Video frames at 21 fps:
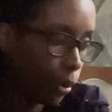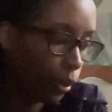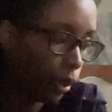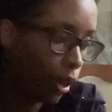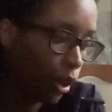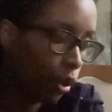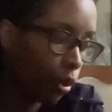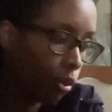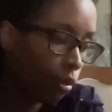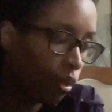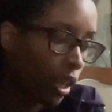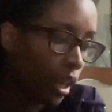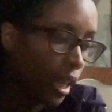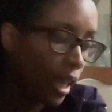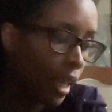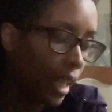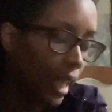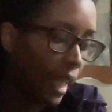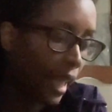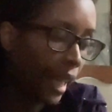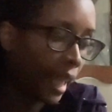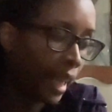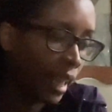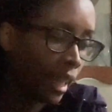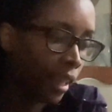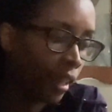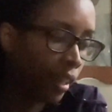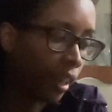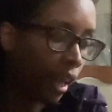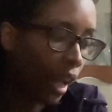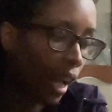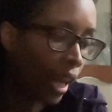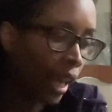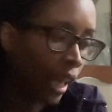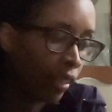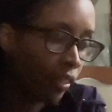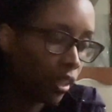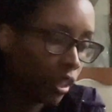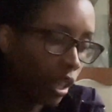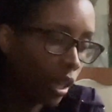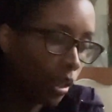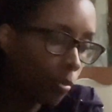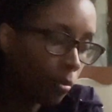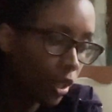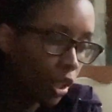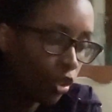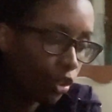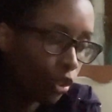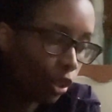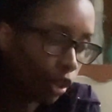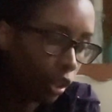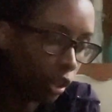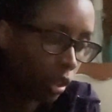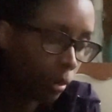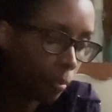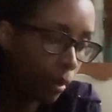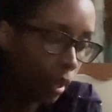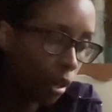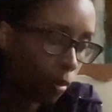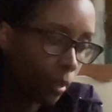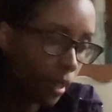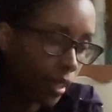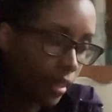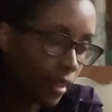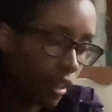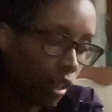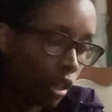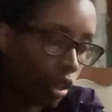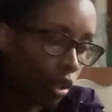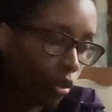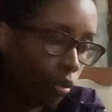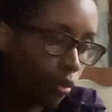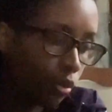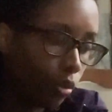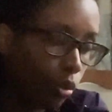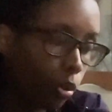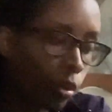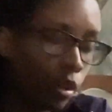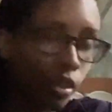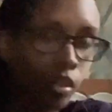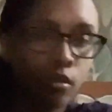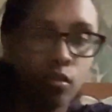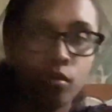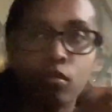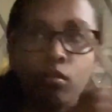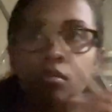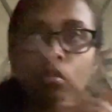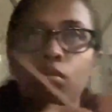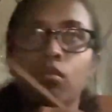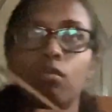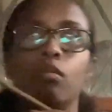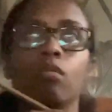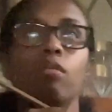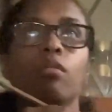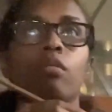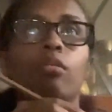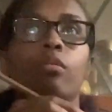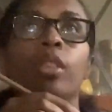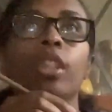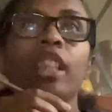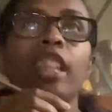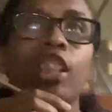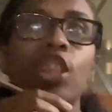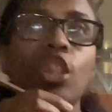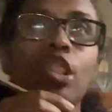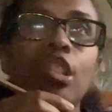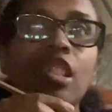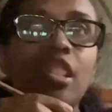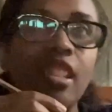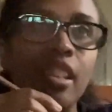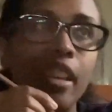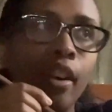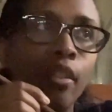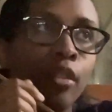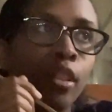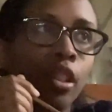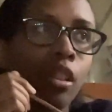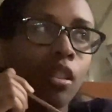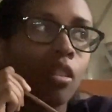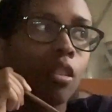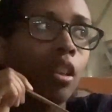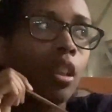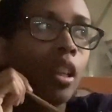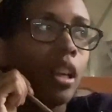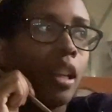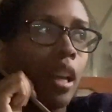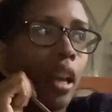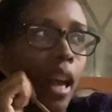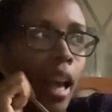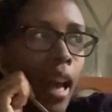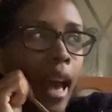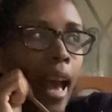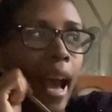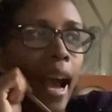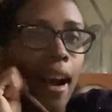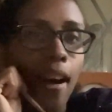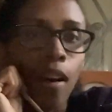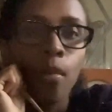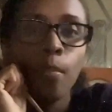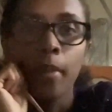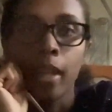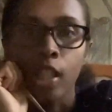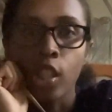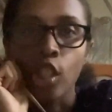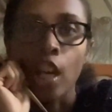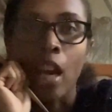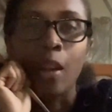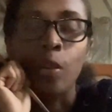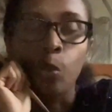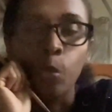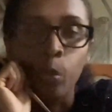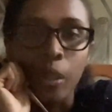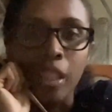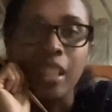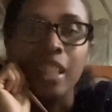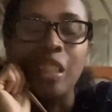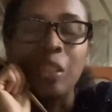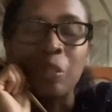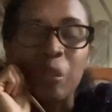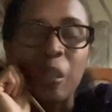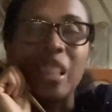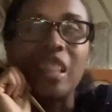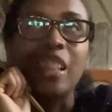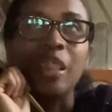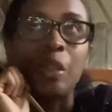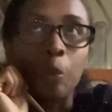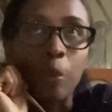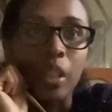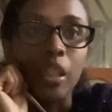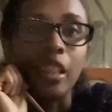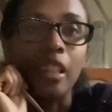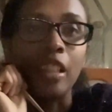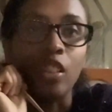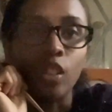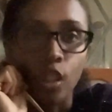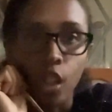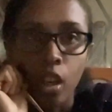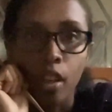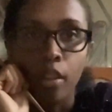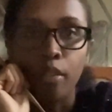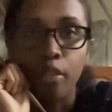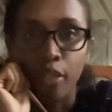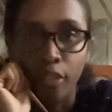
ago. And I've come to learn about myself or really just discover how much I really, really, really love